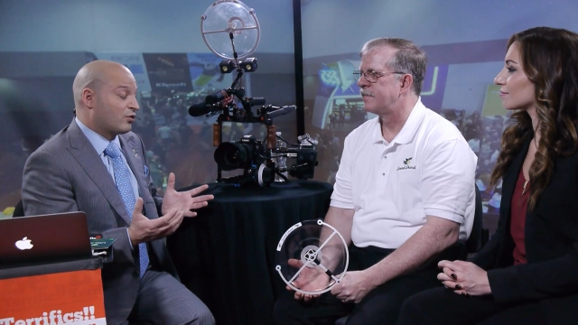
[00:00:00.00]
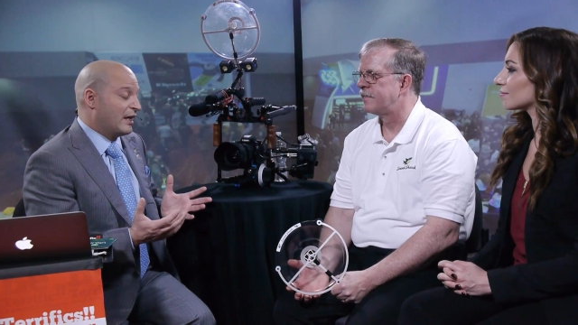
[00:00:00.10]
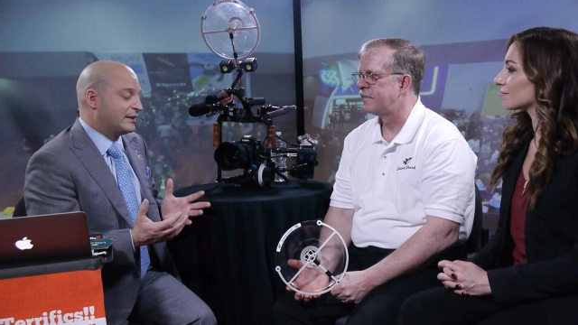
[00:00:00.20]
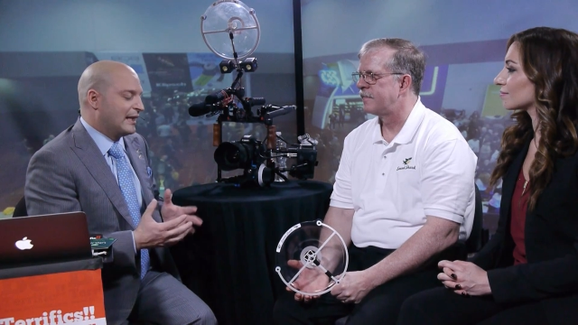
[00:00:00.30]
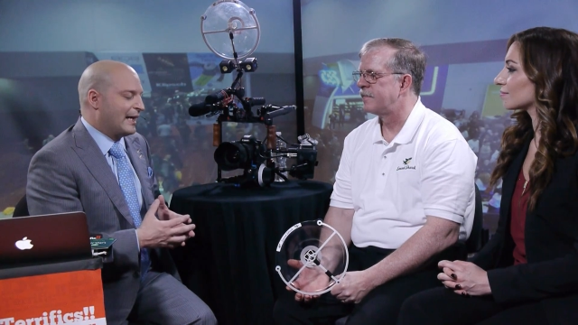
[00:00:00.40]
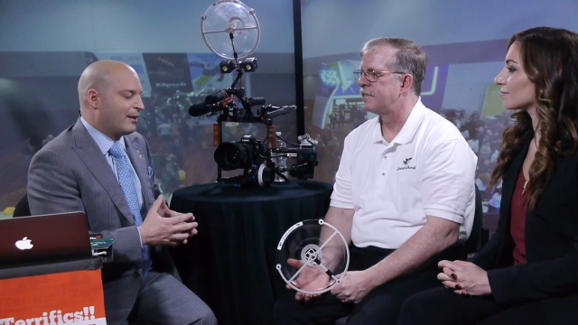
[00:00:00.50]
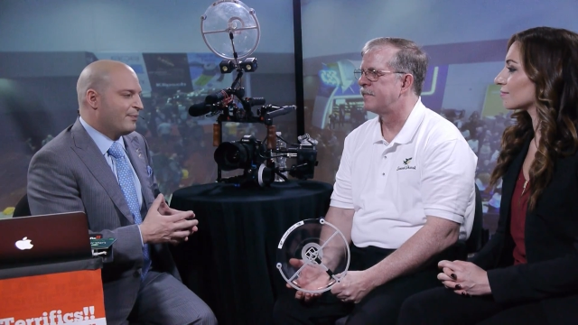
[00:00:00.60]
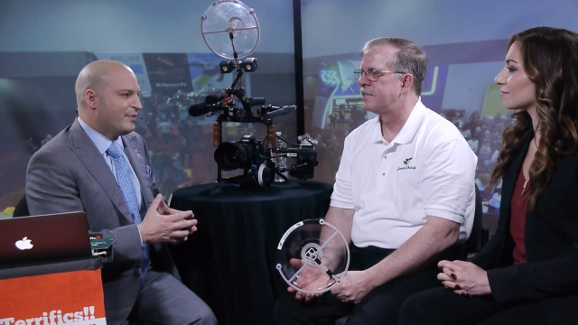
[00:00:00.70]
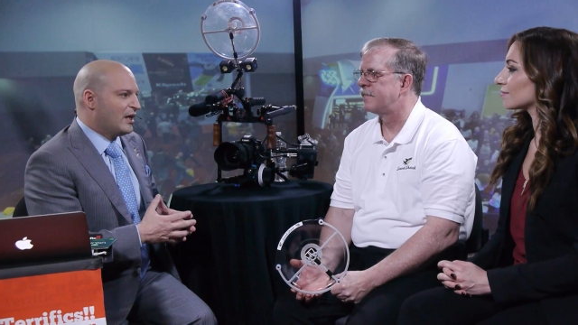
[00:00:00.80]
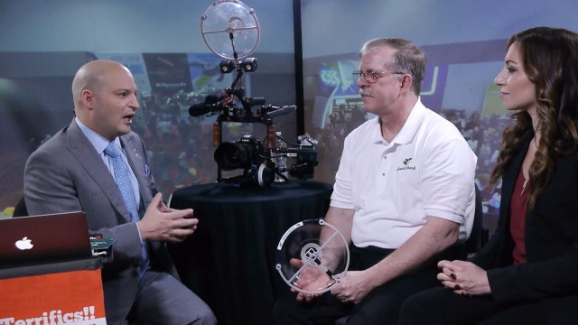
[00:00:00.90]
Speaker 1: great there.
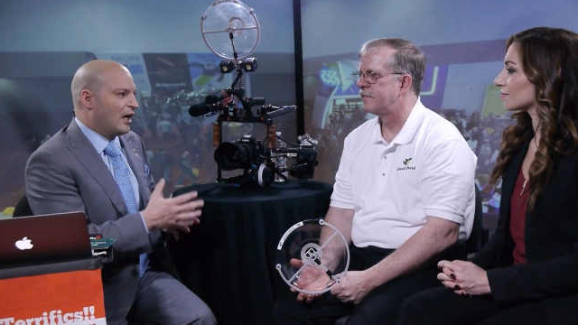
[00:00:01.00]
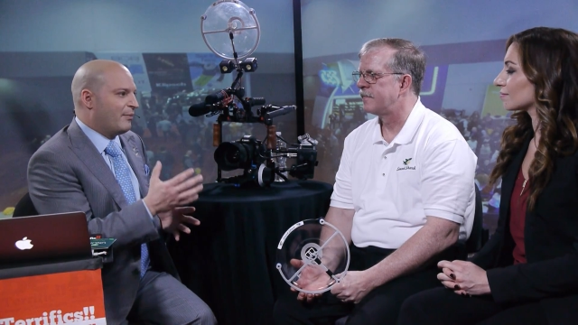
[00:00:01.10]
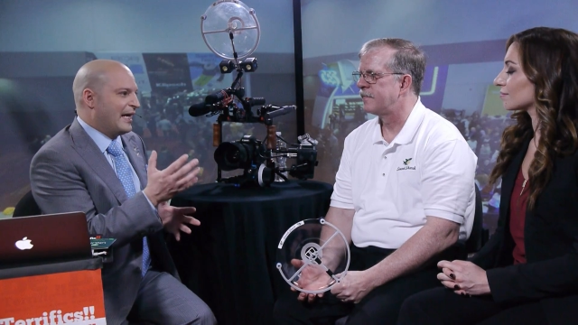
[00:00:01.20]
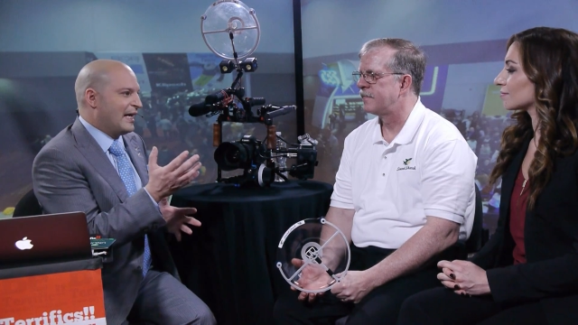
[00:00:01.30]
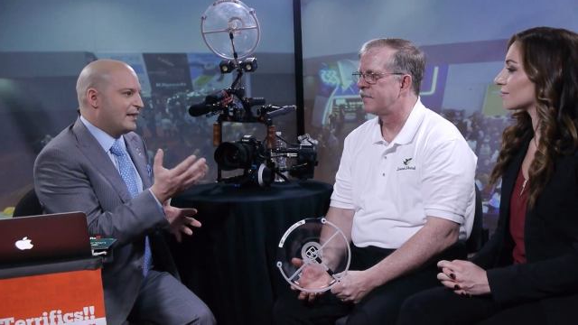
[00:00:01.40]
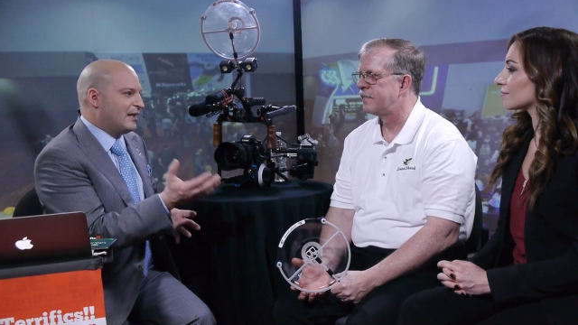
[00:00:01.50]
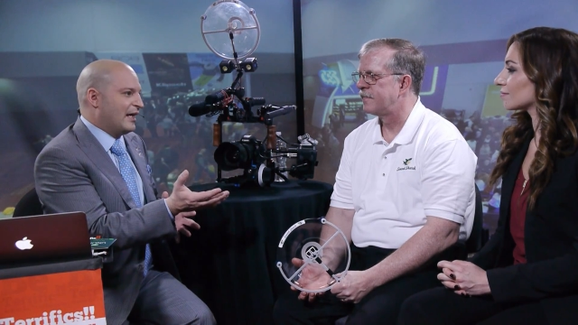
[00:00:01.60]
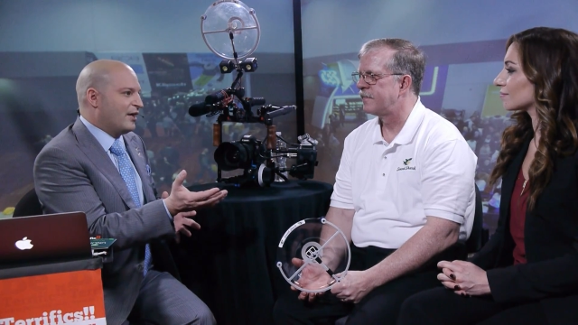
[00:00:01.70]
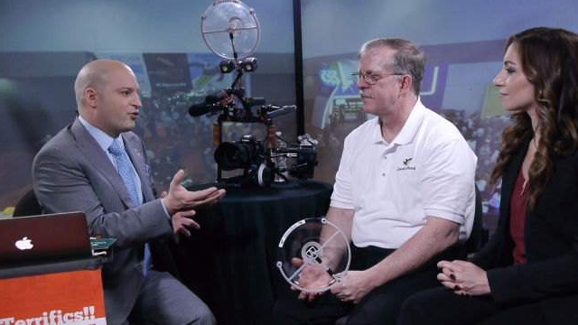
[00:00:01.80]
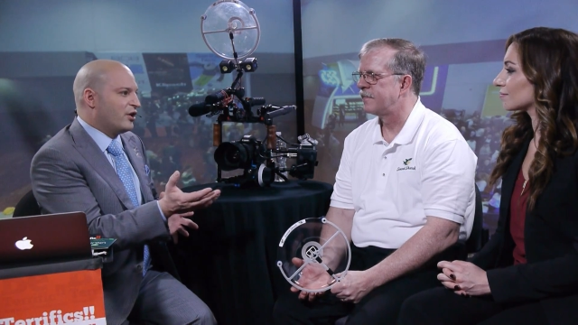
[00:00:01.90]
Um, and uh,
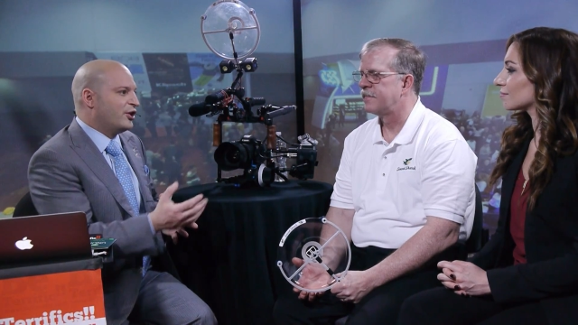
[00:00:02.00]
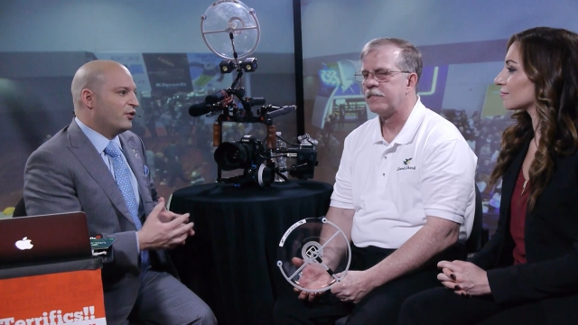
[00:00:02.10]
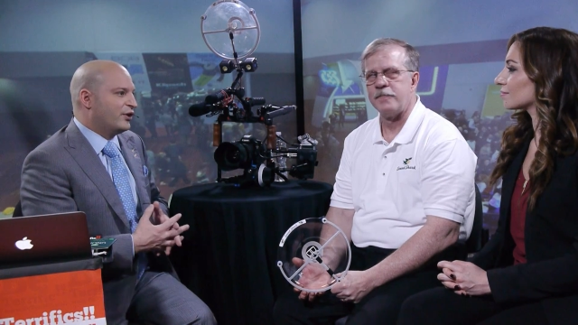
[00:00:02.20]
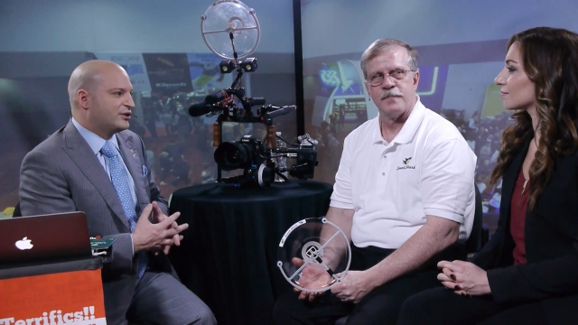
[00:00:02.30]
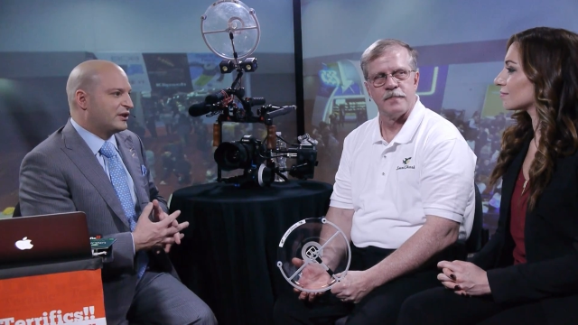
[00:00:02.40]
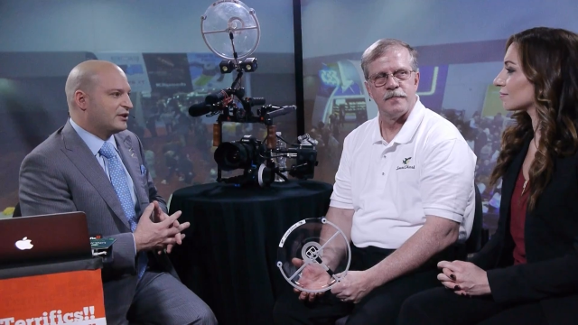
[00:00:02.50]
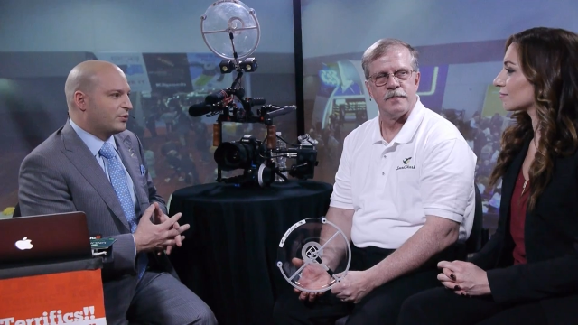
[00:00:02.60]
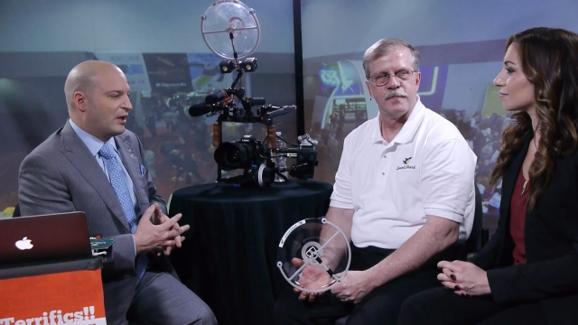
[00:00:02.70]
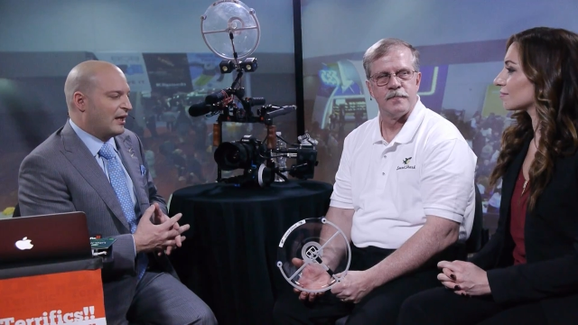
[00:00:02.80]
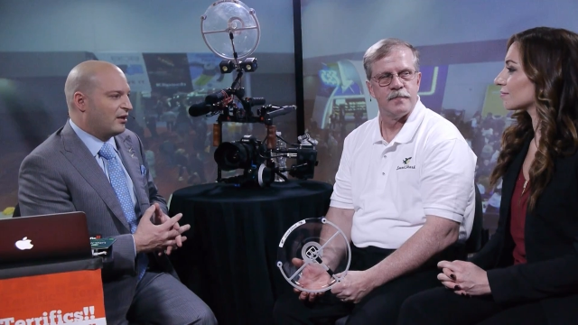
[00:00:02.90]
Andrea, you've used it as
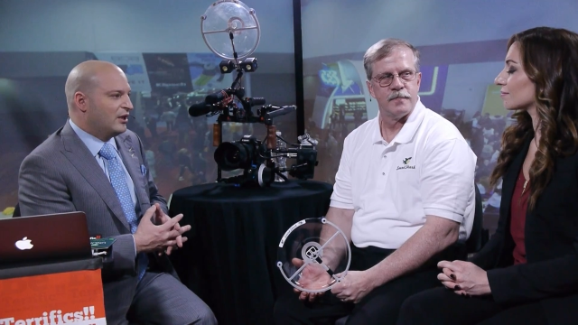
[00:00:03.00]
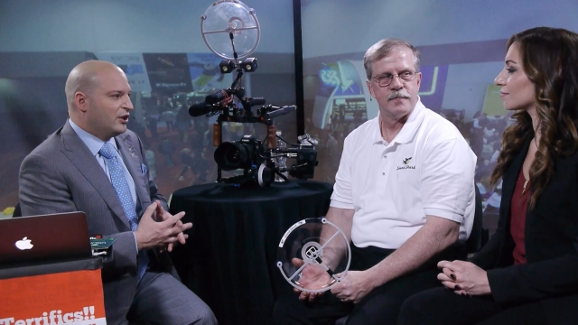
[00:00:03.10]
well.